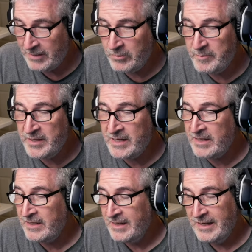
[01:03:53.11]
would
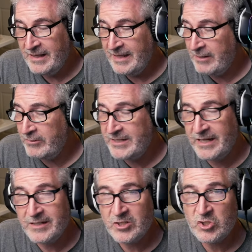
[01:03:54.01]

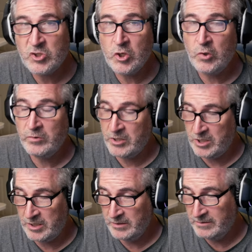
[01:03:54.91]
take so
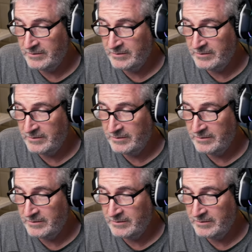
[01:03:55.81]
long.